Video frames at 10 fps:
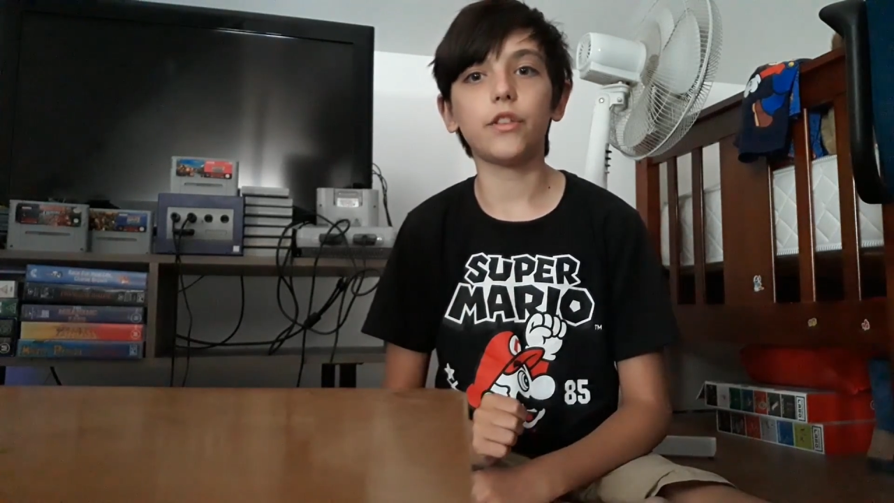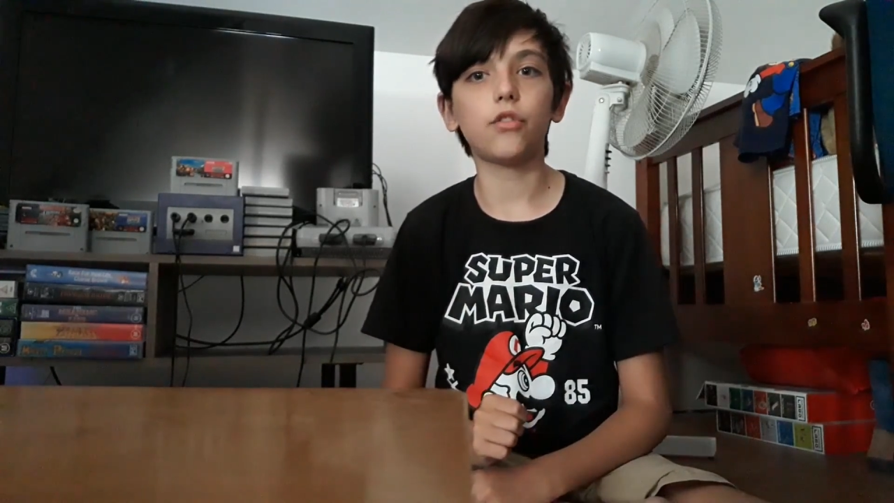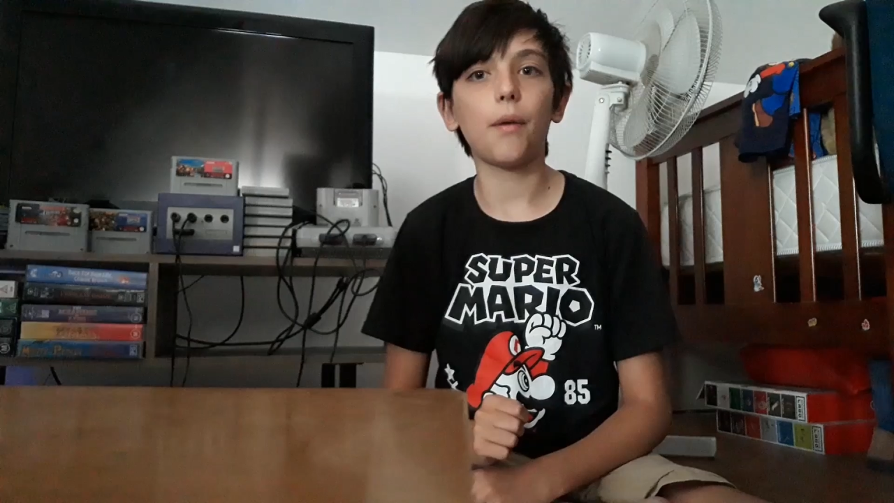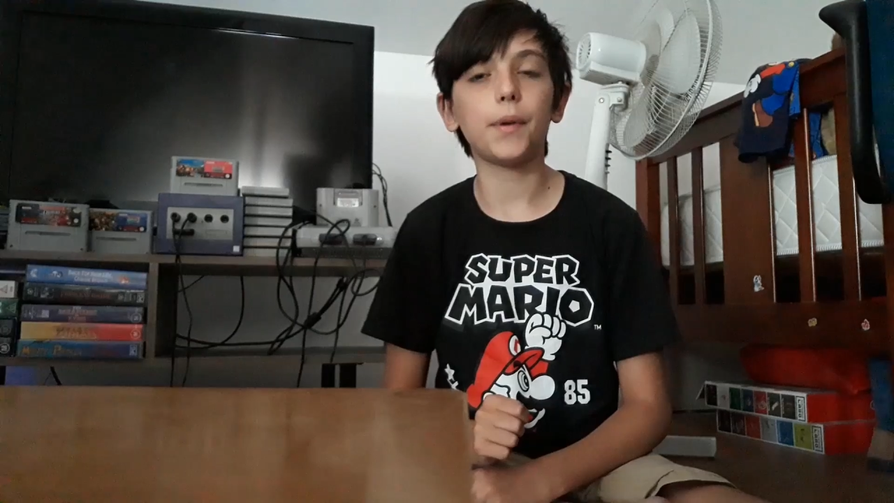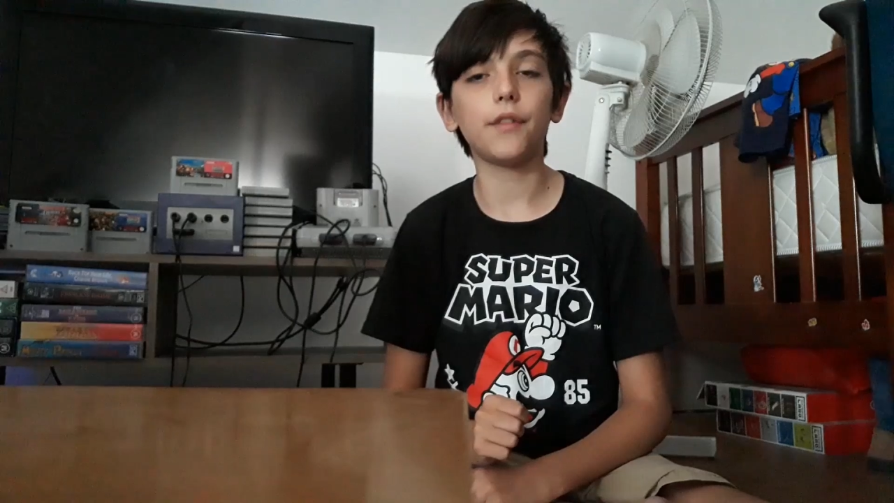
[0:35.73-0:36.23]
the
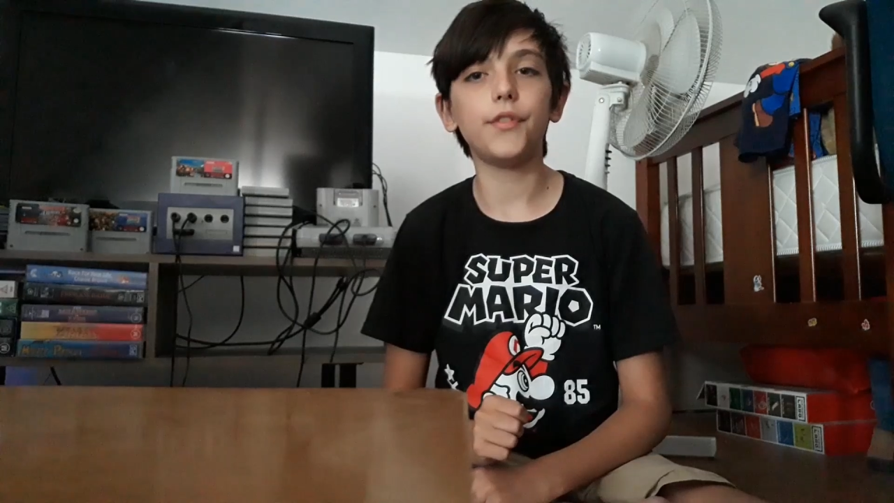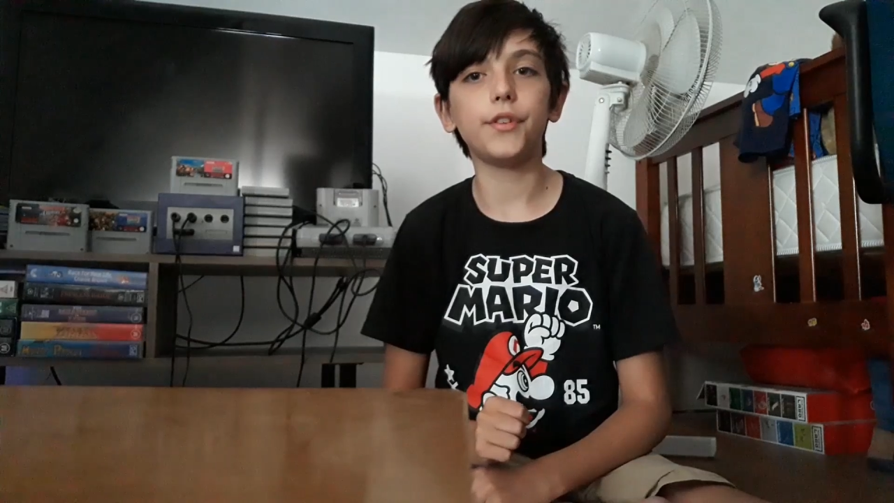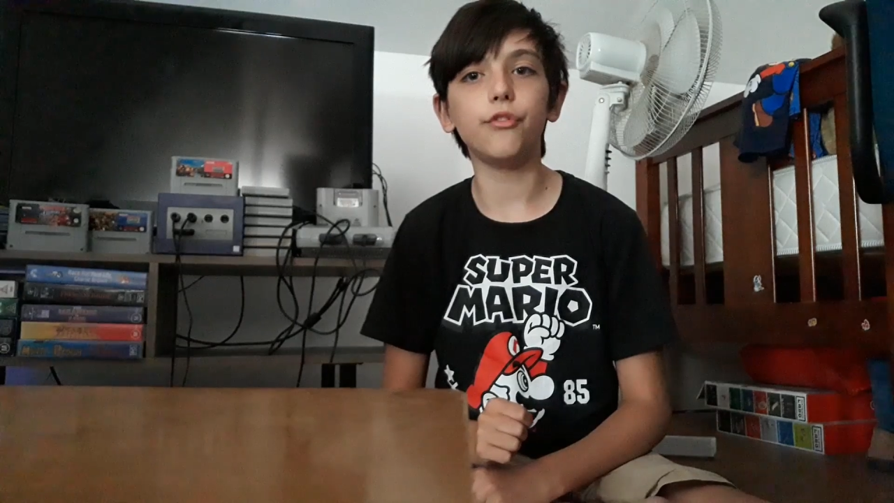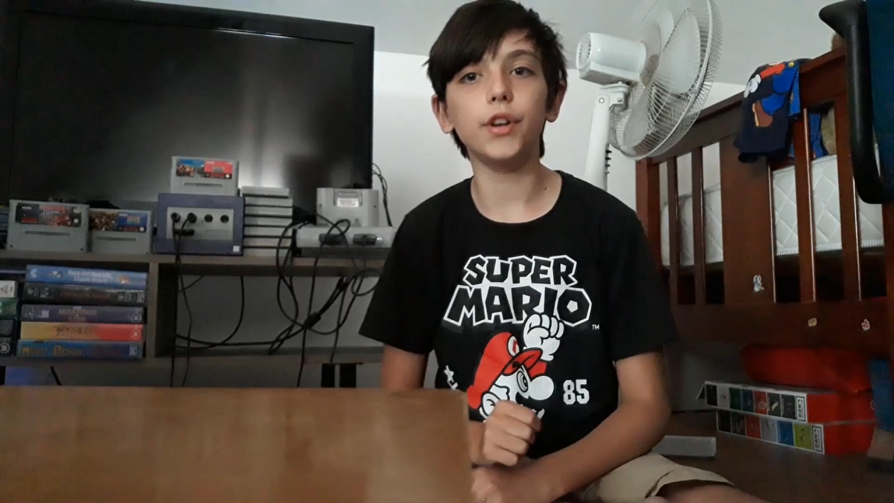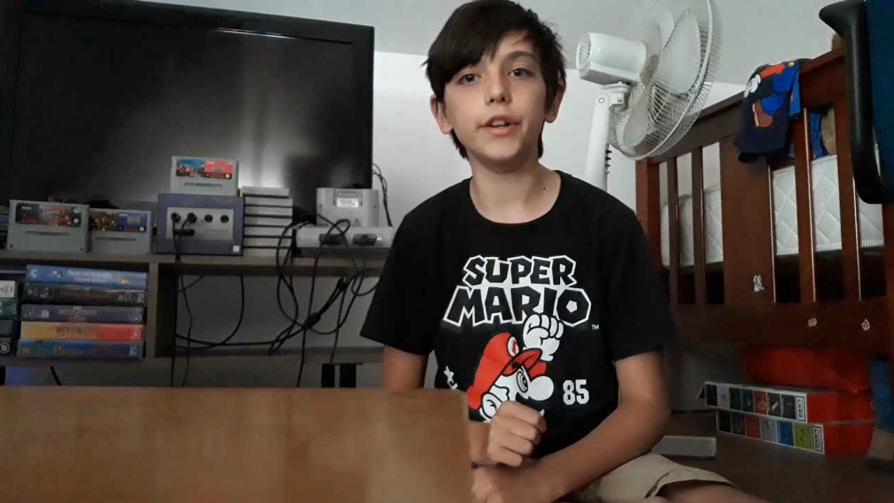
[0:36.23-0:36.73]
topic of
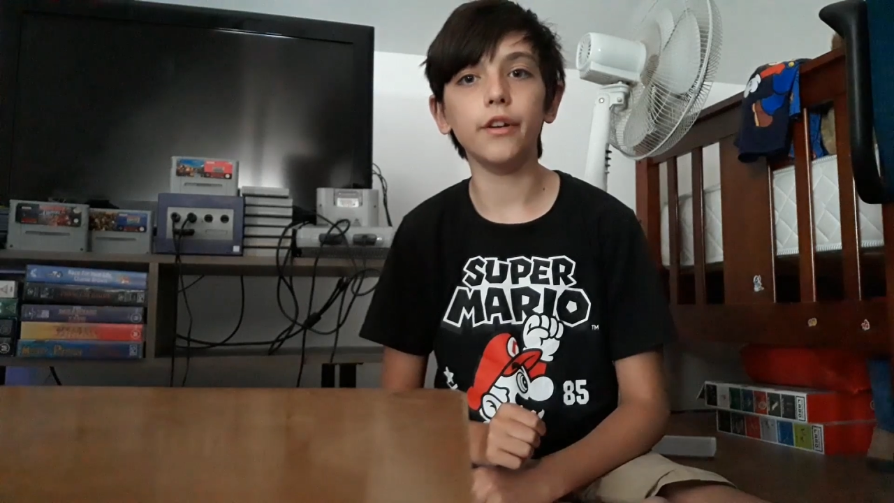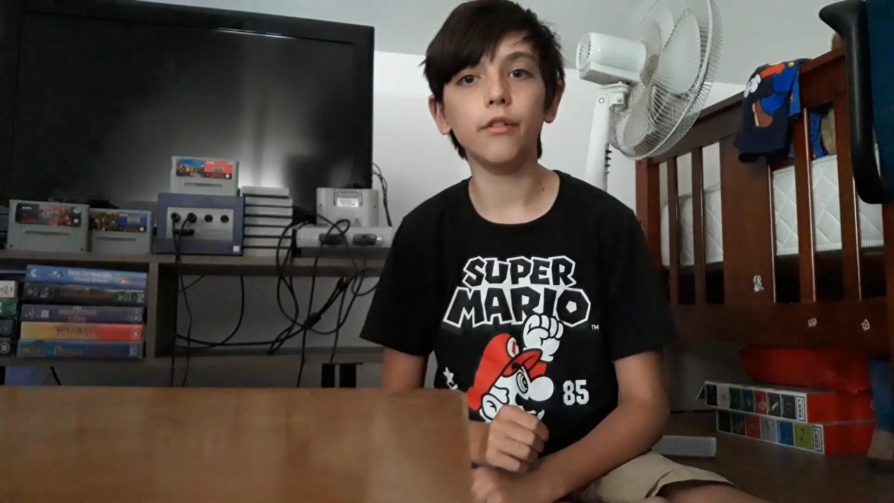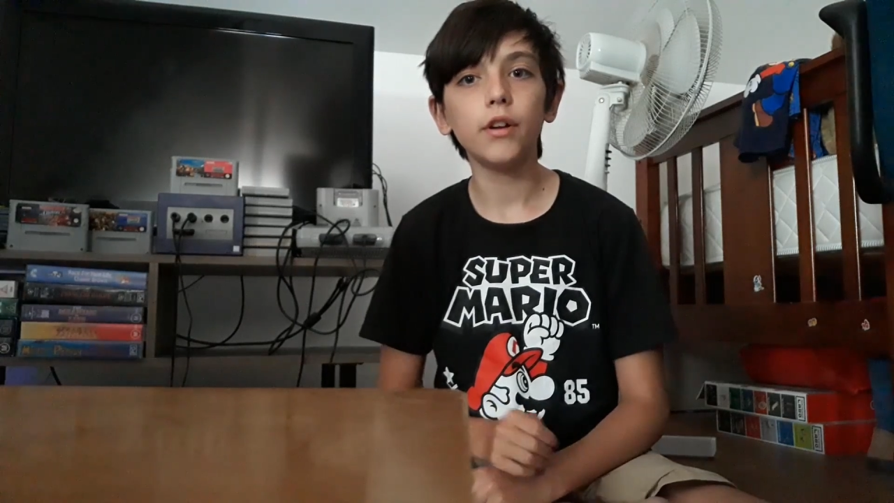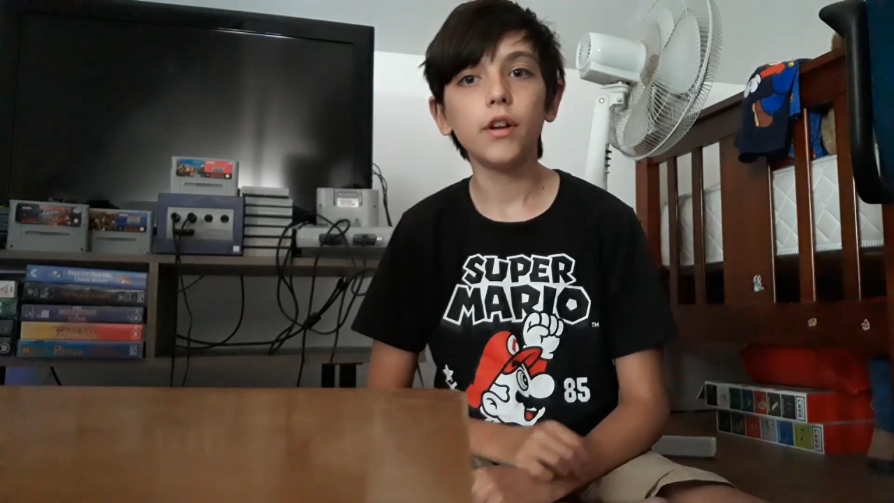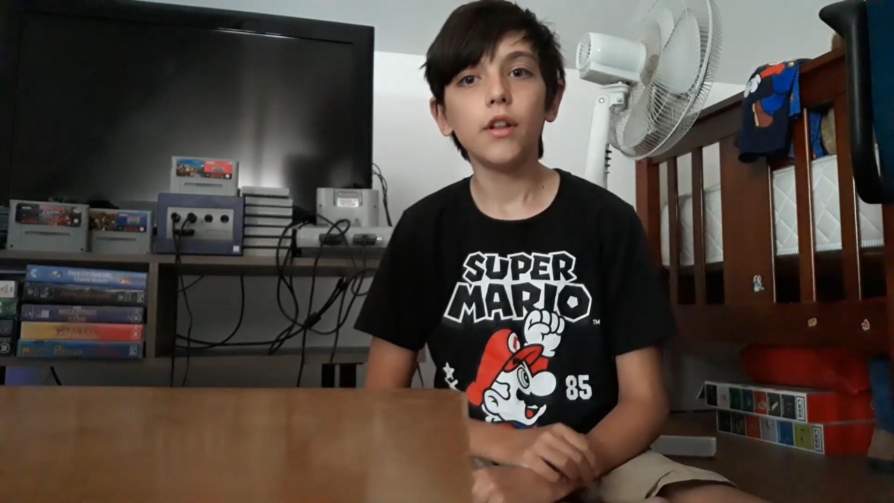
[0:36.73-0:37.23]
this video.